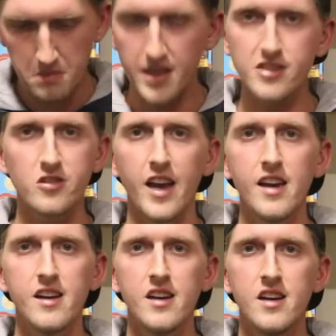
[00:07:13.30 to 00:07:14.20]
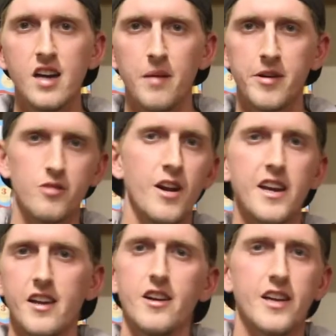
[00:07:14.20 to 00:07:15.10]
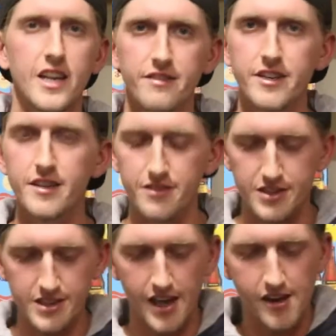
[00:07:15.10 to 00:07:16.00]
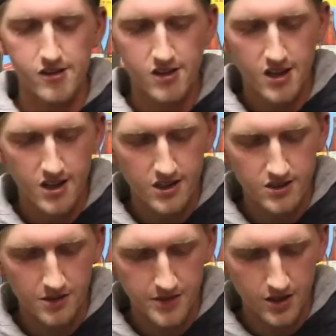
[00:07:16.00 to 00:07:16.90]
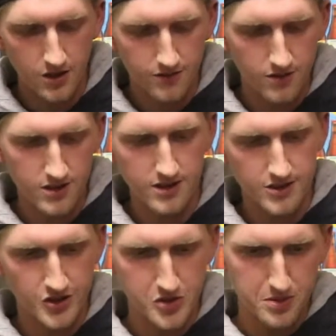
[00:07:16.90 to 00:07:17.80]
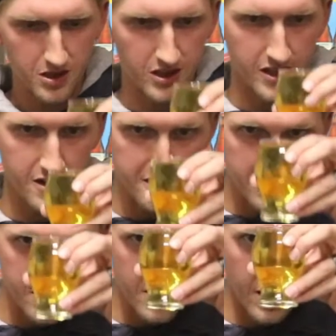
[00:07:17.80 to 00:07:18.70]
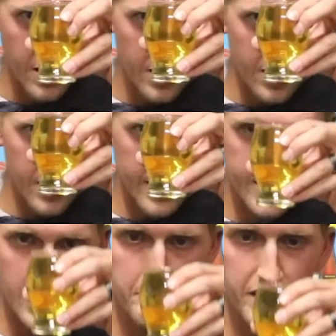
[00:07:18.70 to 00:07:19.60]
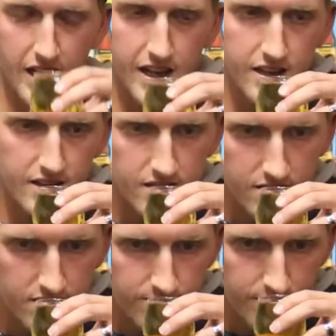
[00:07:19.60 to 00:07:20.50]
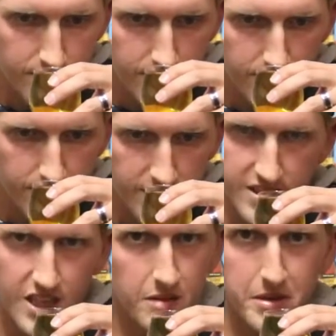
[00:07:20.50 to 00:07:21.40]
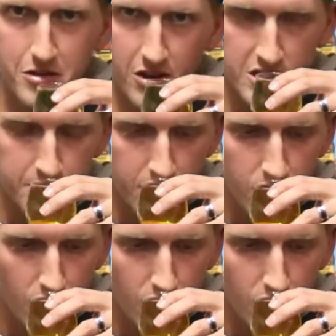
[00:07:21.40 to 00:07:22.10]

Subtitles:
But that's okay. I'm going to rank it on kind of a different scale. So I'm going to go for it. Super clear. It's going to be light. It's going to be crisp.